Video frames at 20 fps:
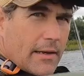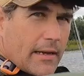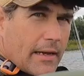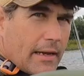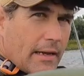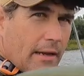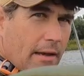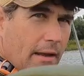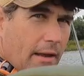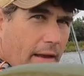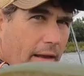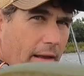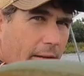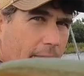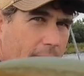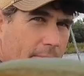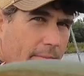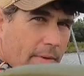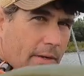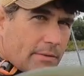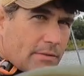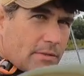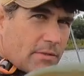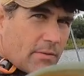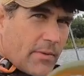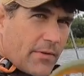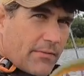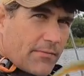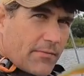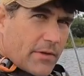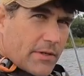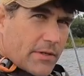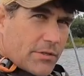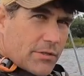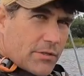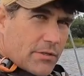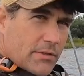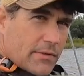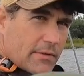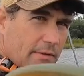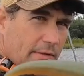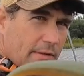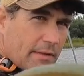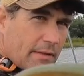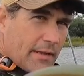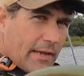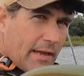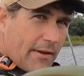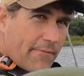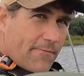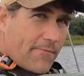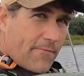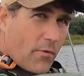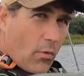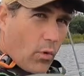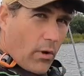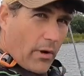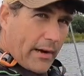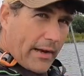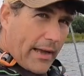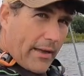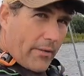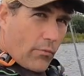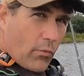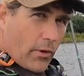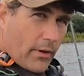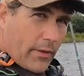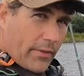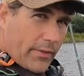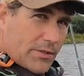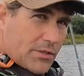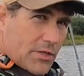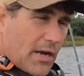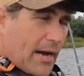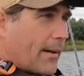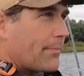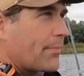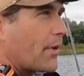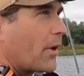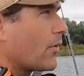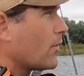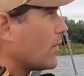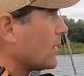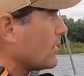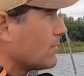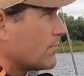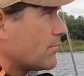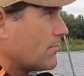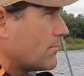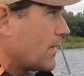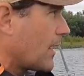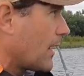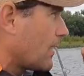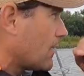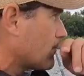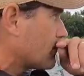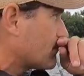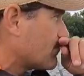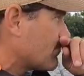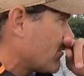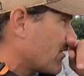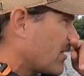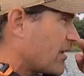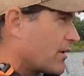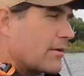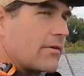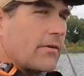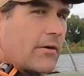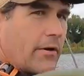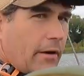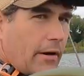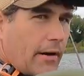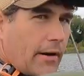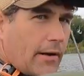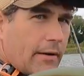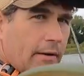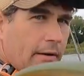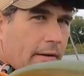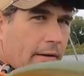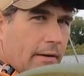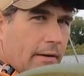and most of my fish, I think I have 4. I got one on the Chapo in pretty good current.